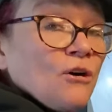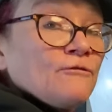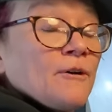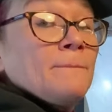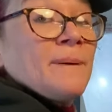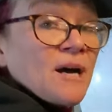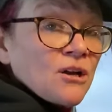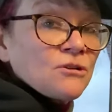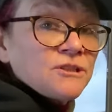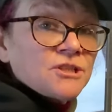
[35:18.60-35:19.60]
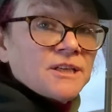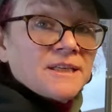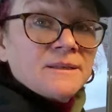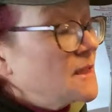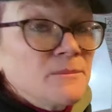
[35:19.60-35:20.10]
of
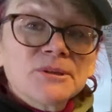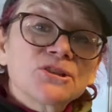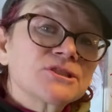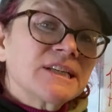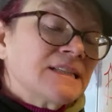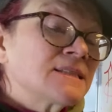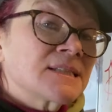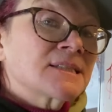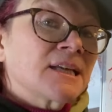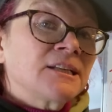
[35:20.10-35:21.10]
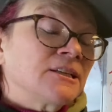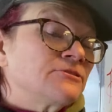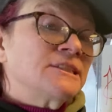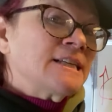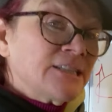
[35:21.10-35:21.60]
biology, because
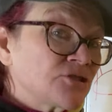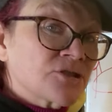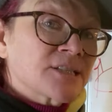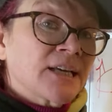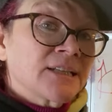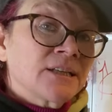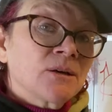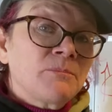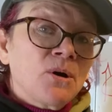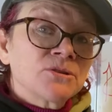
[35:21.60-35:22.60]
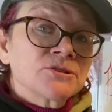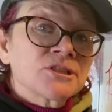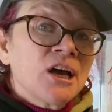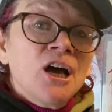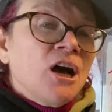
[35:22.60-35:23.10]
intercellular and intracellular
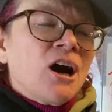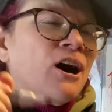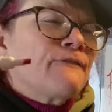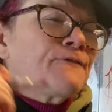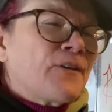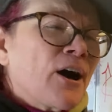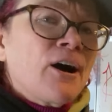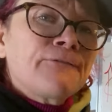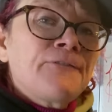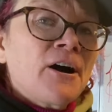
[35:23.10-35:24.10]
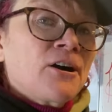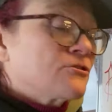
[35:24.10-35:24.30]
bonds are far, far